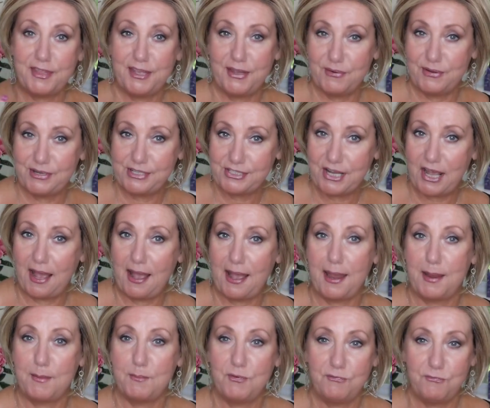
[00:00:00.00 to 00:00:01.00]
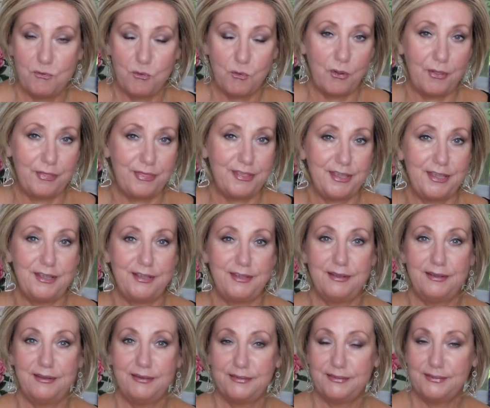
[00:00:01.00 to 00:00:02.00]
there in time for
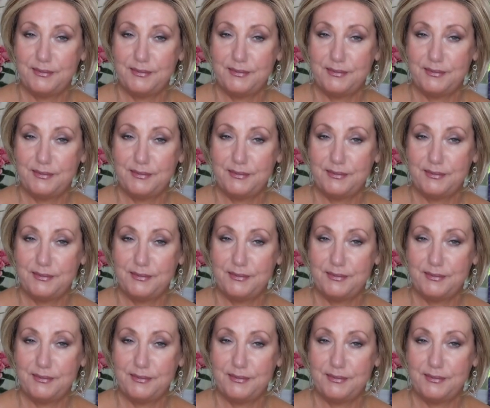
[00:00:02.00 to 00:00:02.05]
the